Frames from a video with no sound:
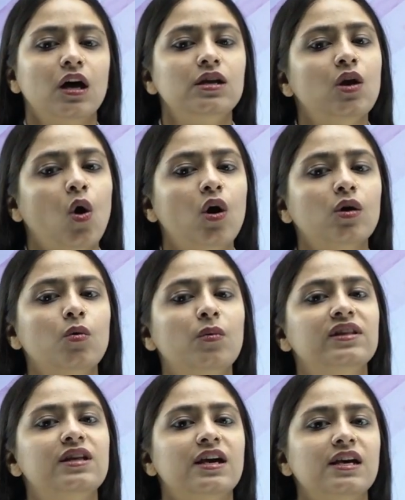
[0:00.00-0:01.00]
along
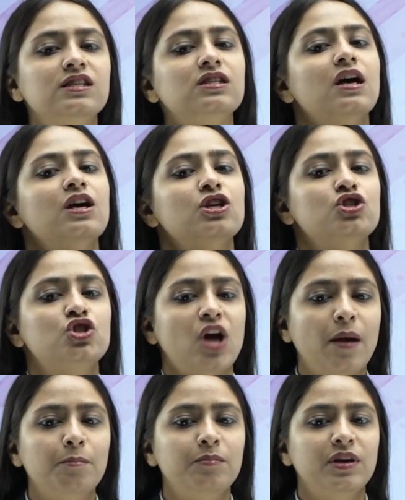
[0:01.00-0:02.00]
with his
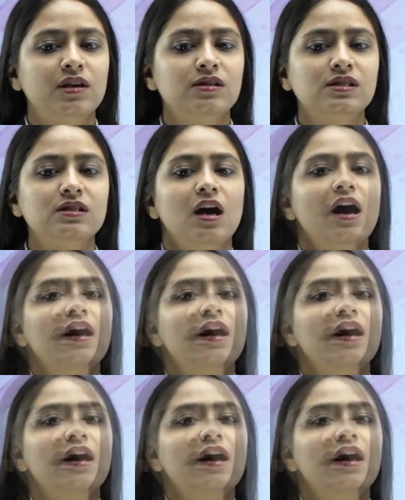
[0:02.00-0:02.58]
champions,